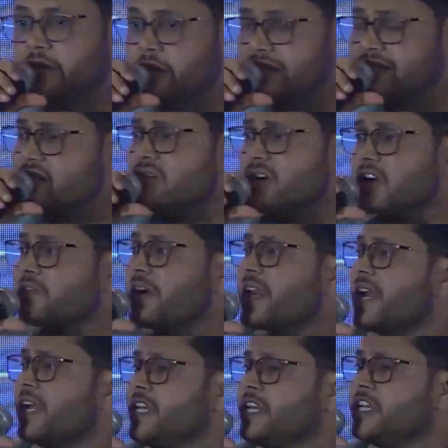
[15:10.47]
which doesn't require
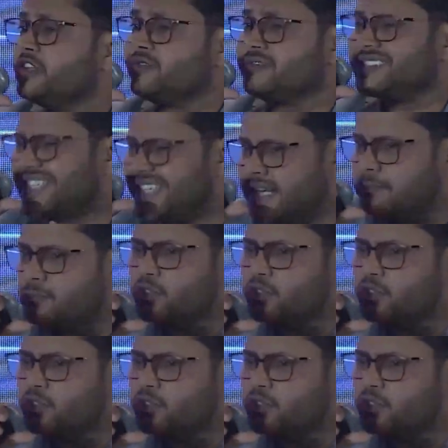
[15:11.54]
any theme